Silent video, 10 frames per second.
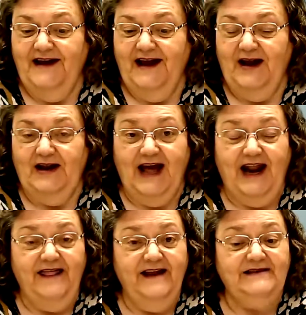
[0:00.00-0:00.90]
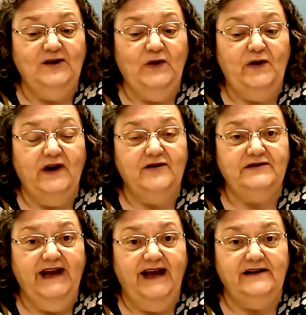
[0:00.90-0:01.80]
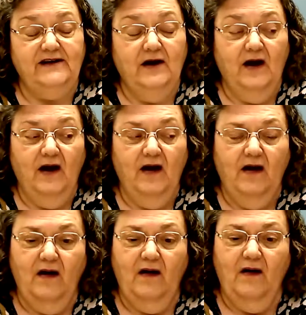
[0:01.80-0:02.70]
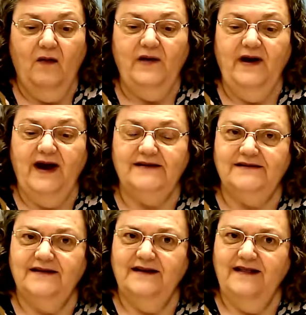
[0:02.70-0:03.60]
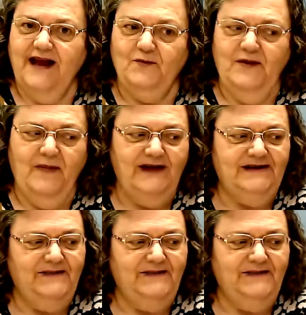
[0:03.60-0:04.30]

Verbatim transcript: And a lot of things that we don't understand. Oh, yes, that reminds